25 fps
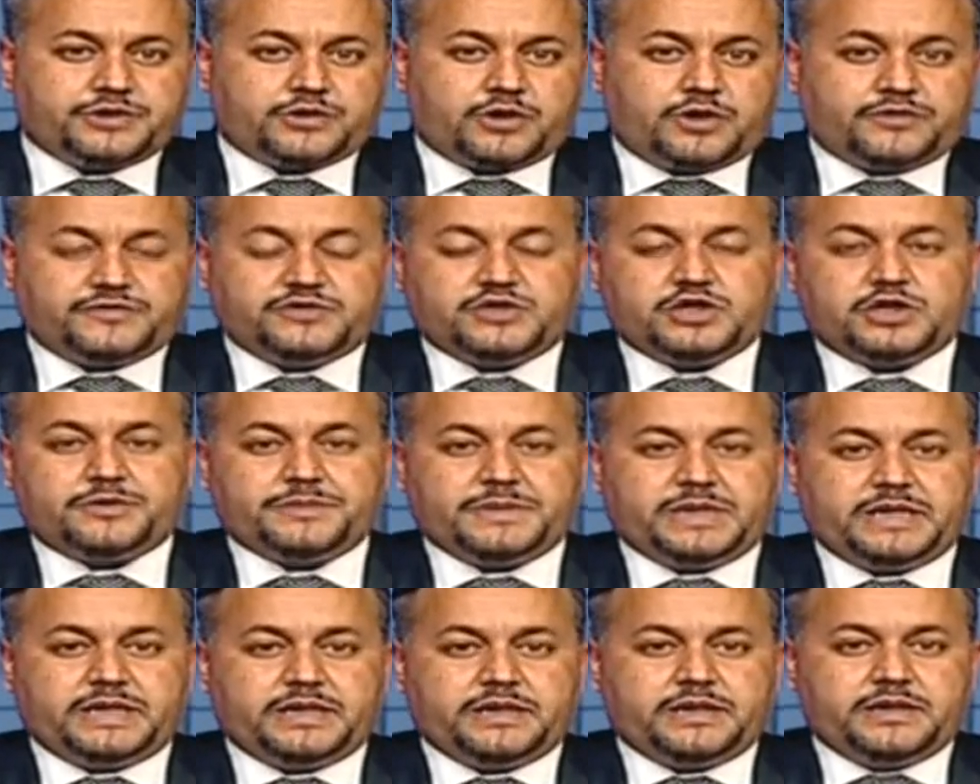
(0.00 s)
of
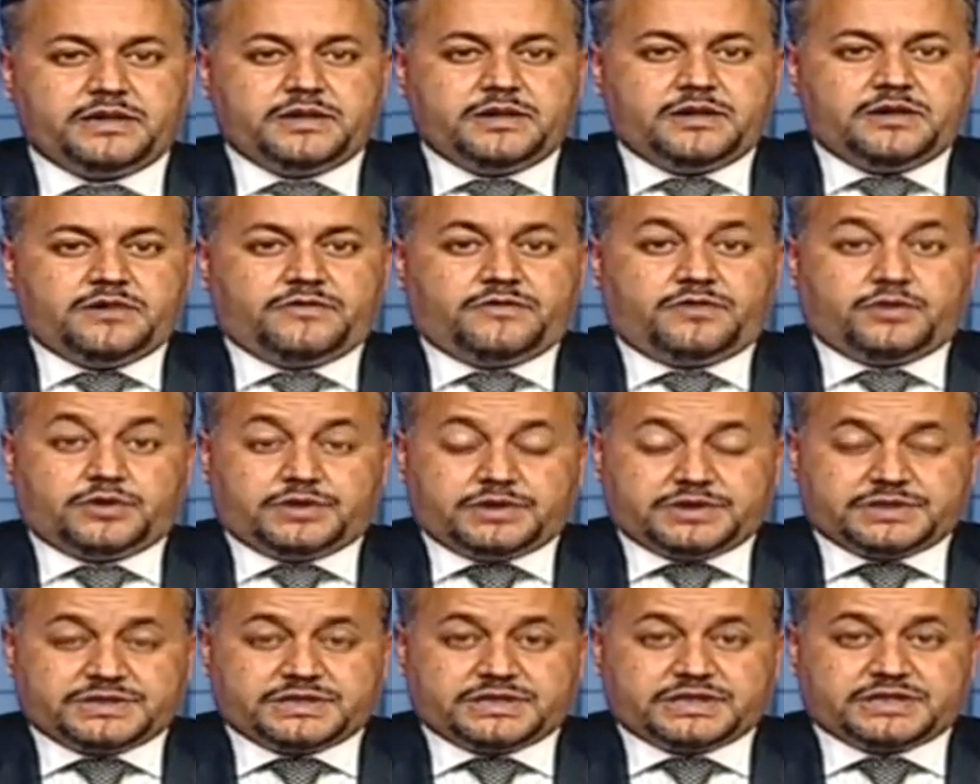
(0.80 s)
Germany for
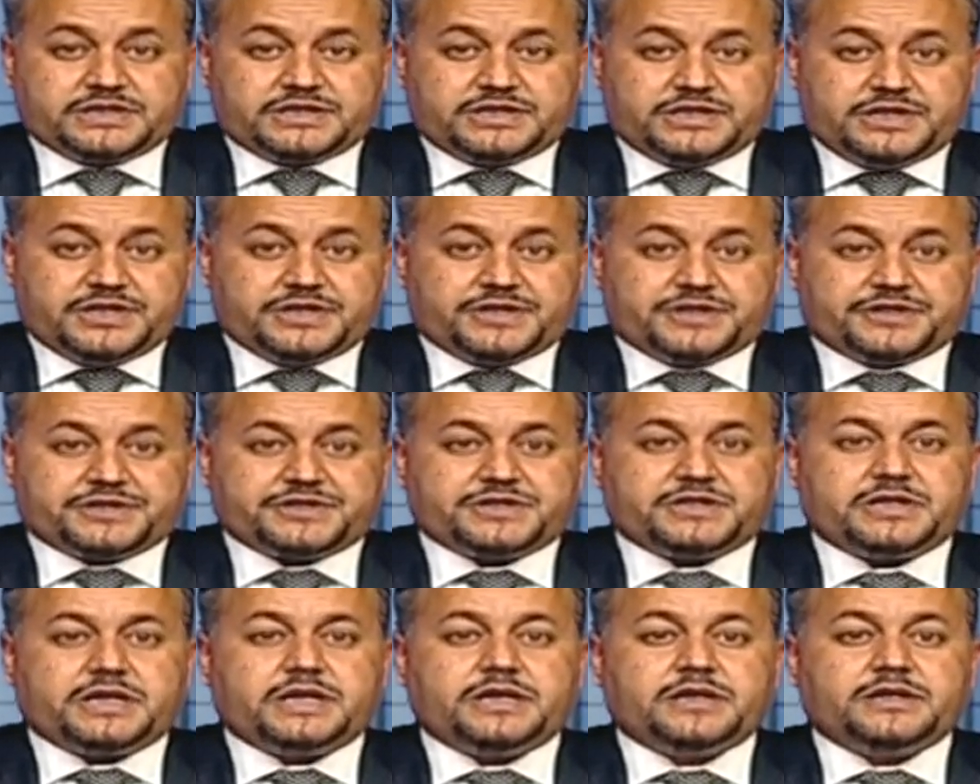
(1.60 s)
the six
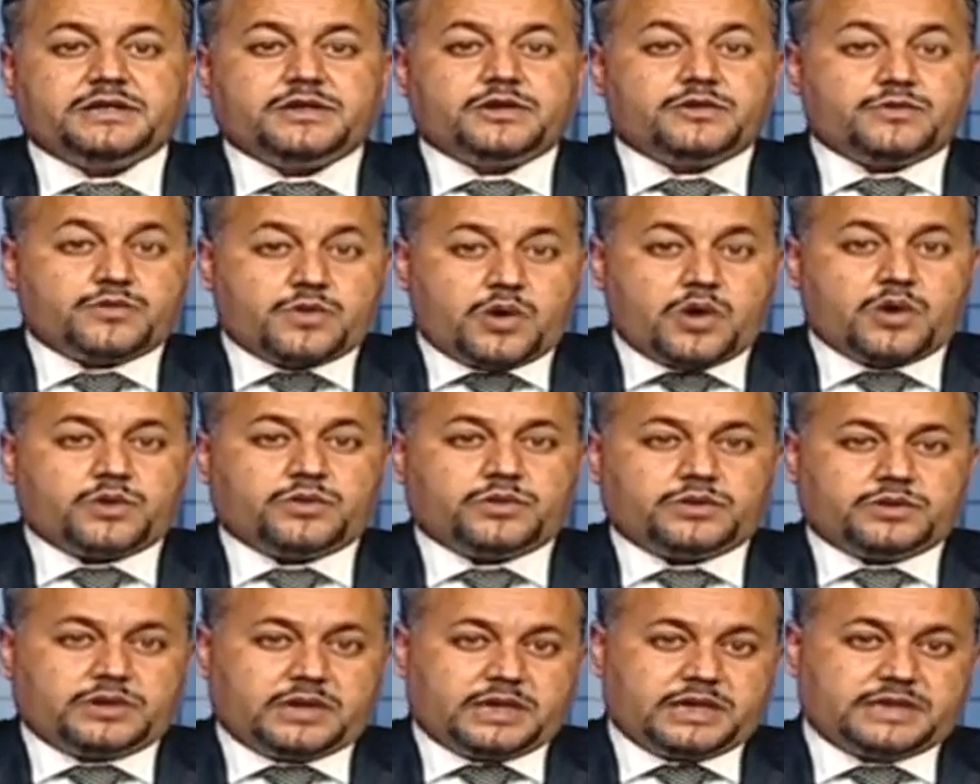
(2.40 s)
years in a
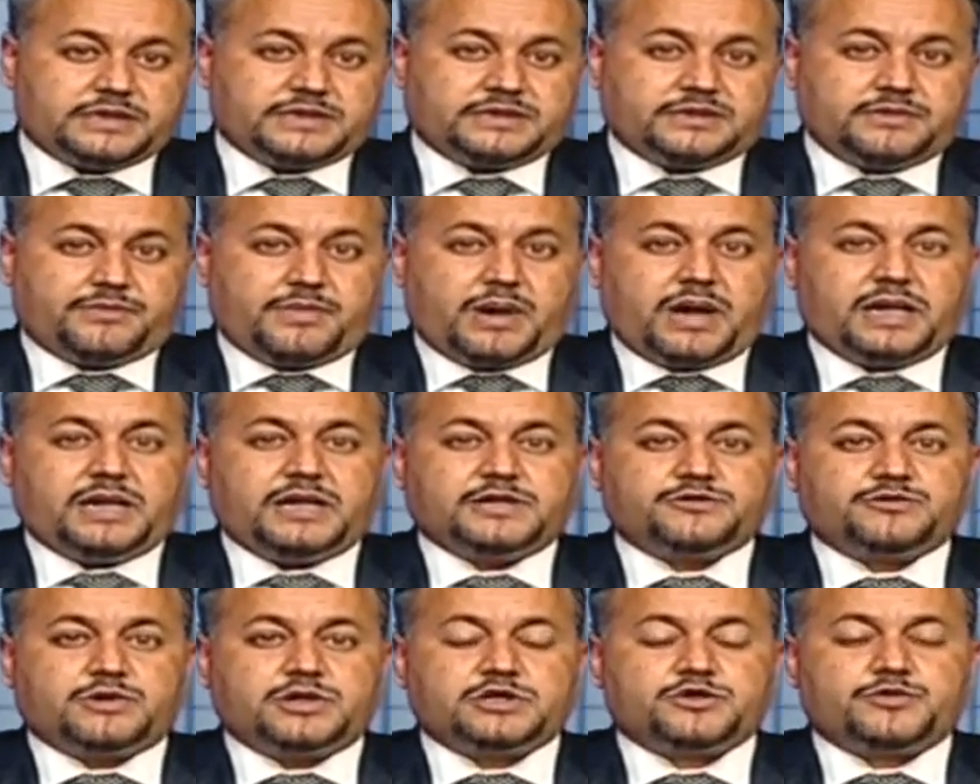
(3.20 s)
row as the
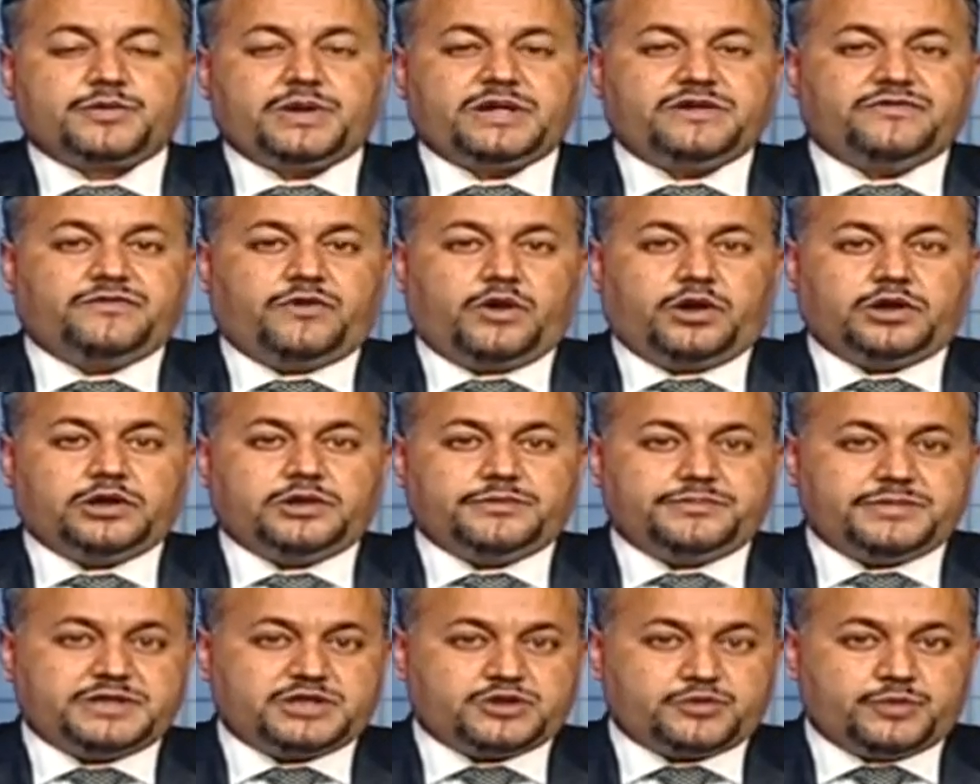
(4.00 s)
bilateral trade
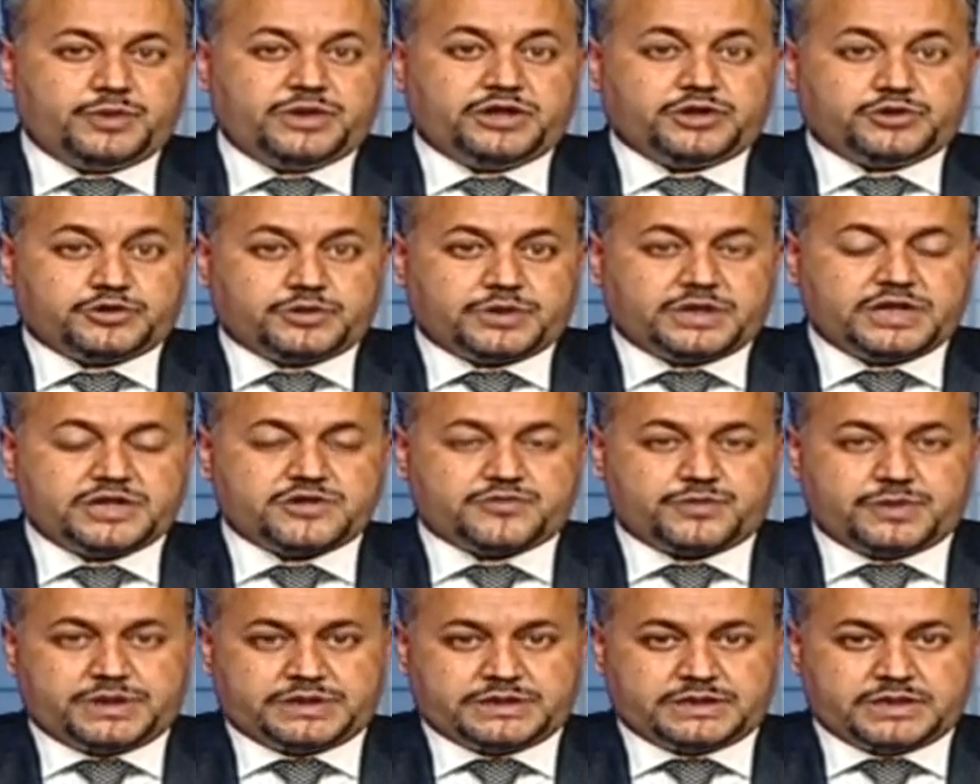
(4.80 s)
volume between the two
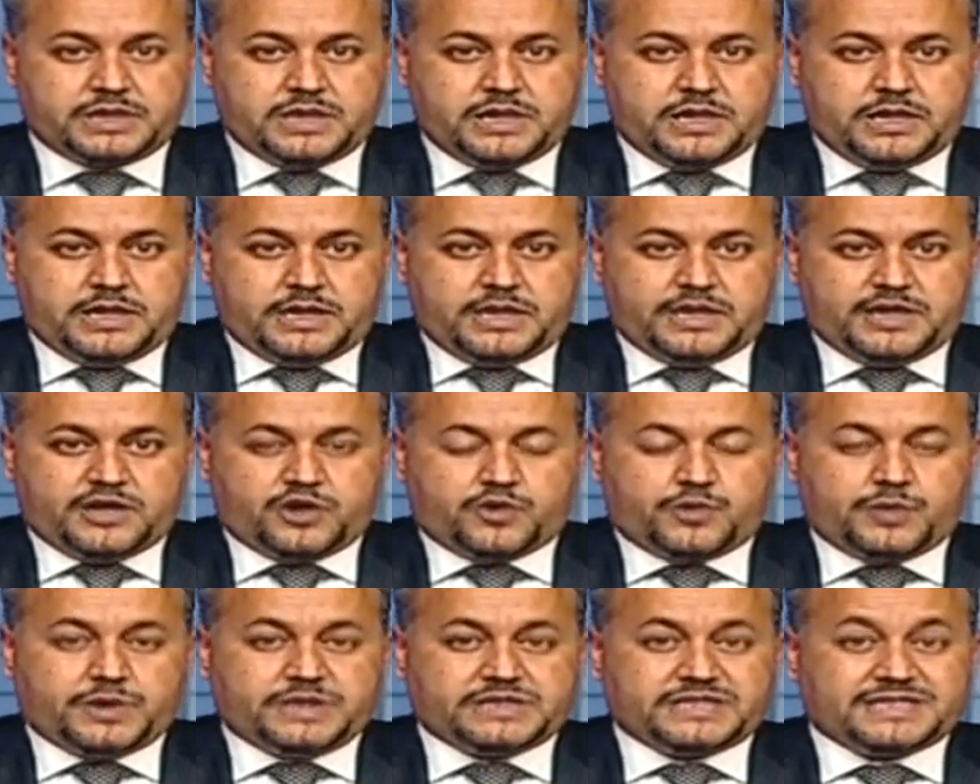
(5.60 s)
countries
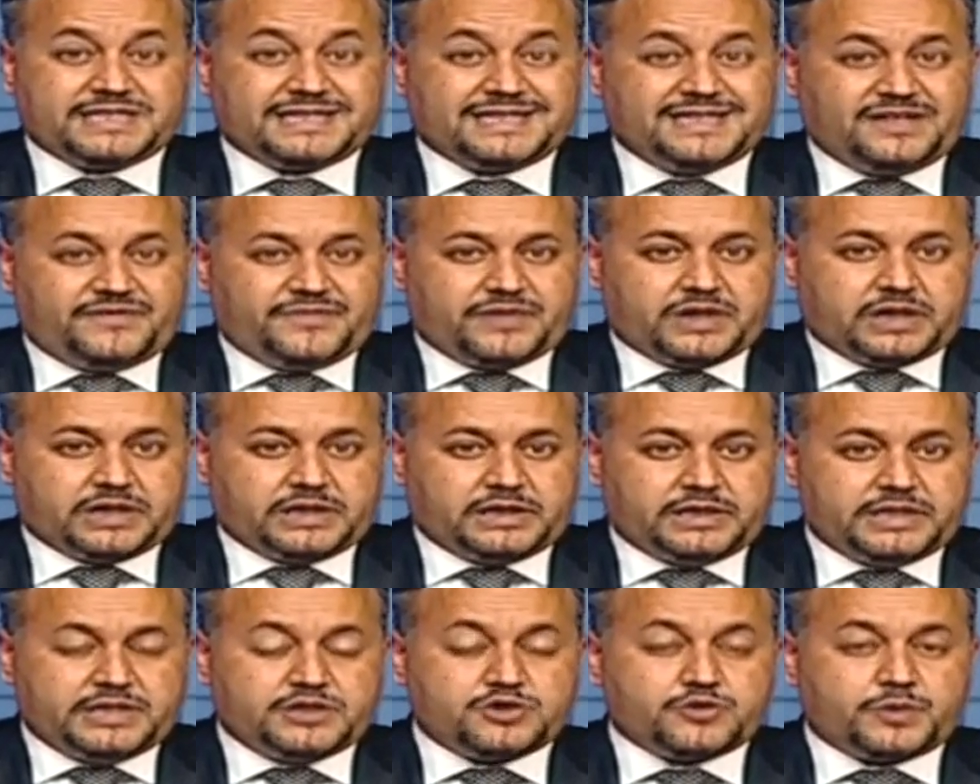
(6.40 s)
increased
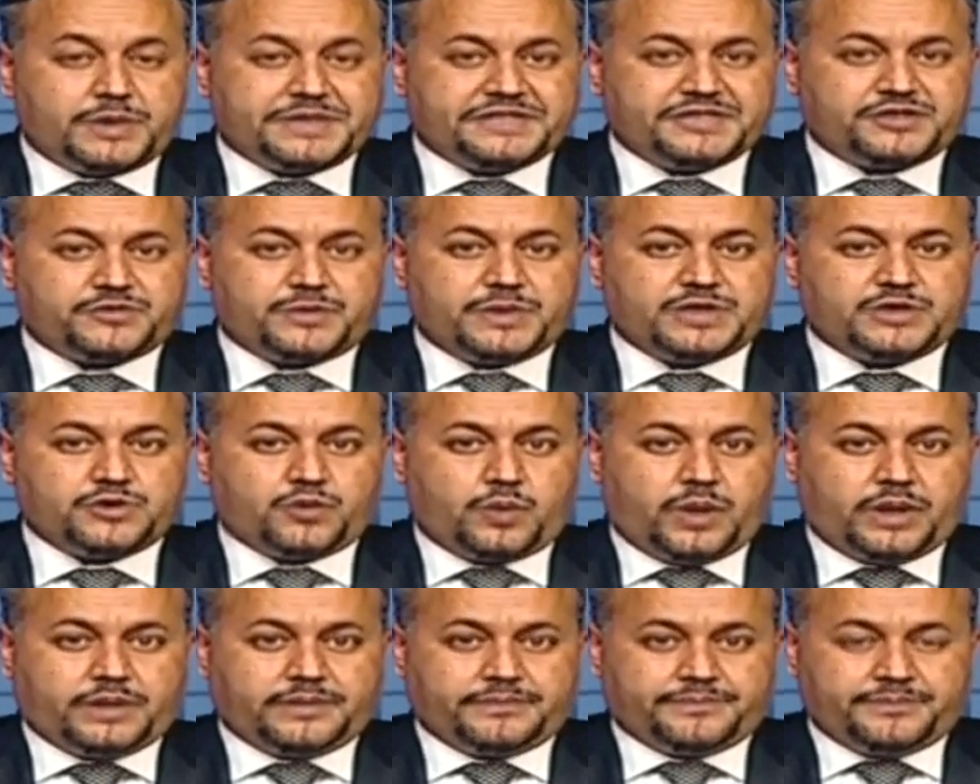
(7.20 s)
significantly in
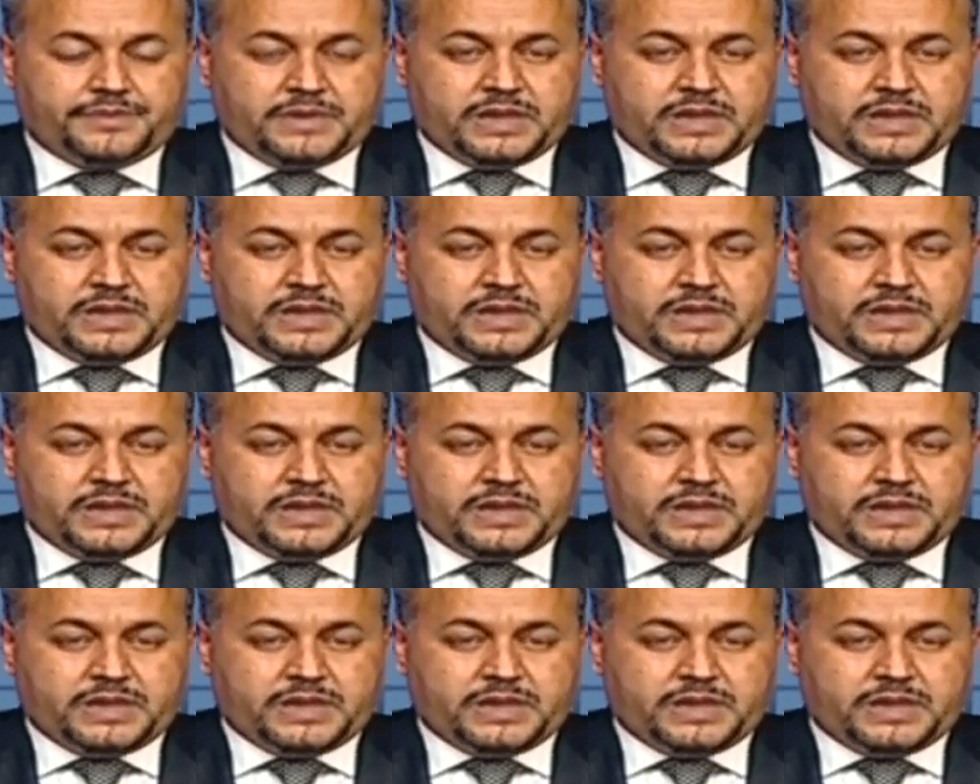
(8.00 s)
2021,